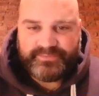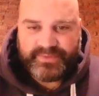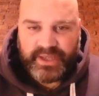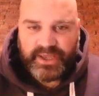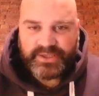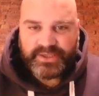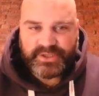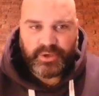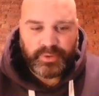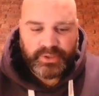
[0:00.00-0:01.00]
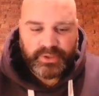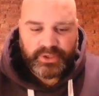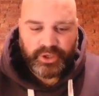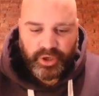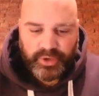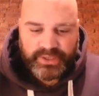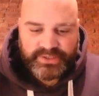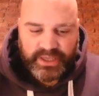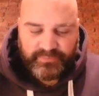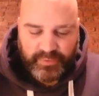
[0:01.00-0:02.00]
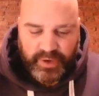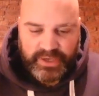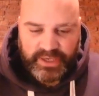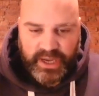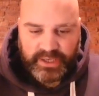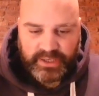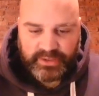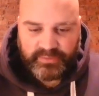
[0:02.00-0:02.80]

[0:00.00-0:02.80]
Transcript: Yeah. So you're going into Friday night.